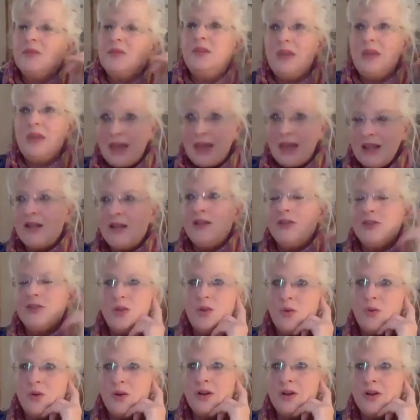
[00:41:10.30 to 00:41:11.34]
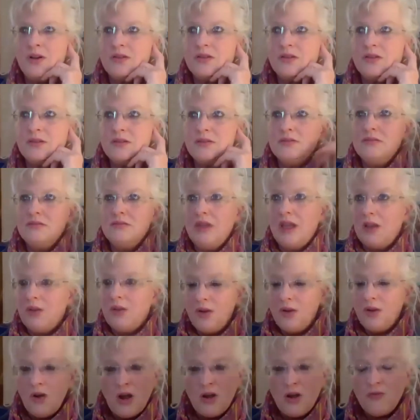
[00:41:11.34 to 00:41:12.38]
got on his horse, and
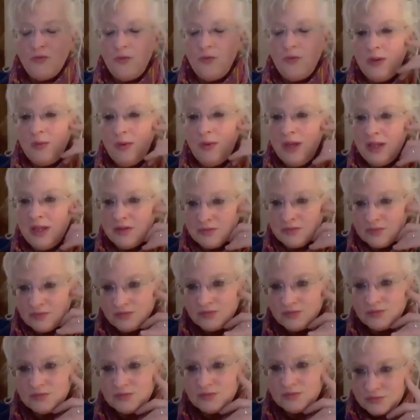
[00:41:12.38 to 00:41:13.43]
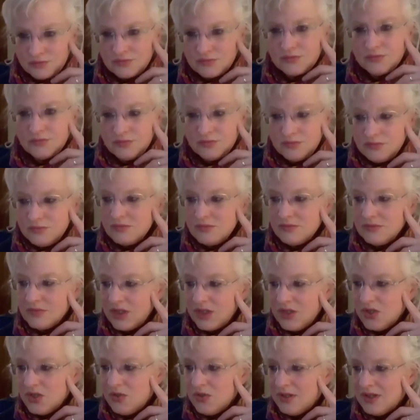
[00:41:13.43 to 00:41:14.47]
off we went
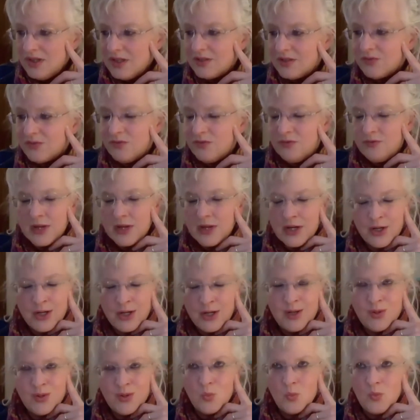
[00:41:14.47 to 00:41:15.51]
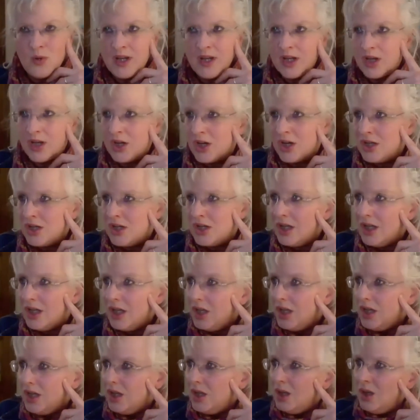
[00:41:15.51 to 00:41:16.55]
to his very weird,
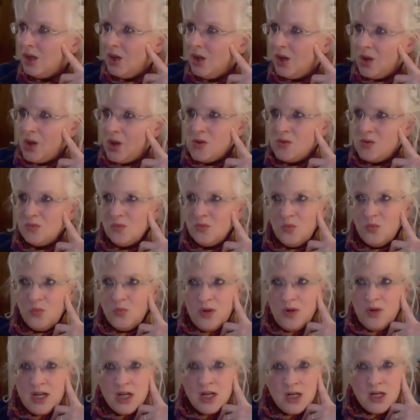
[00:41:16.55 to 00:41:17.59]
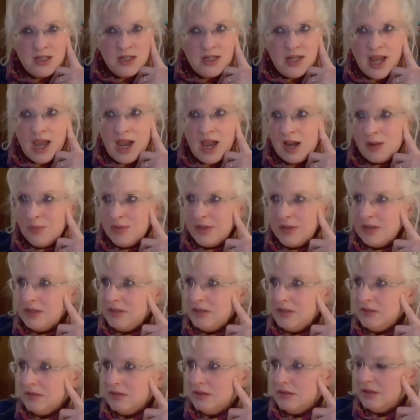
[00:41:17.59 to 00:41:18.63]
weird cabin
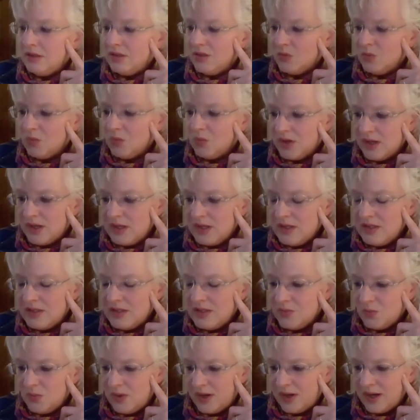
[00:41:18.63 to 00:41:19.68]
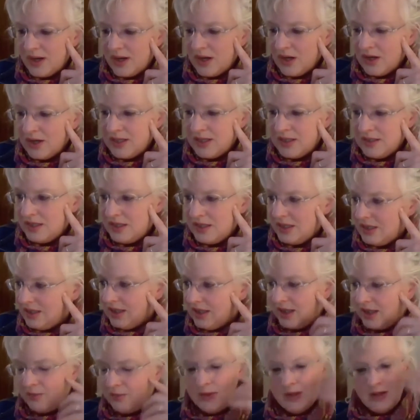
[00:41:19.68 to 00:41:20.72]
in the woods where he
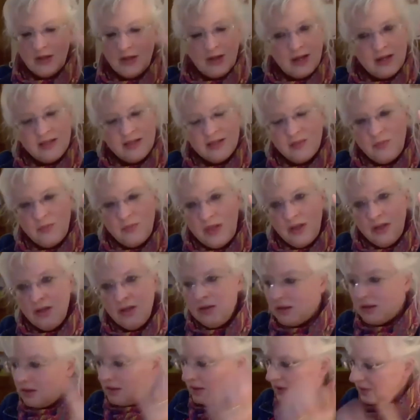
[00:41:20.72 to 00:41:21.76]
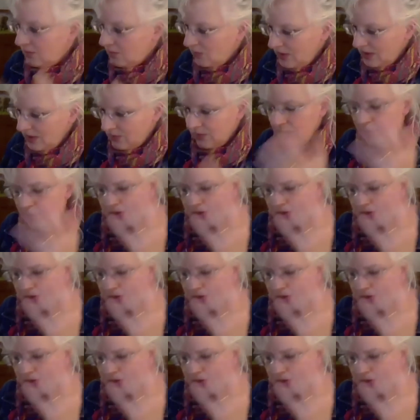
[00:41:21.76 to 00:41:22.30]
gave me a nice meal and then we were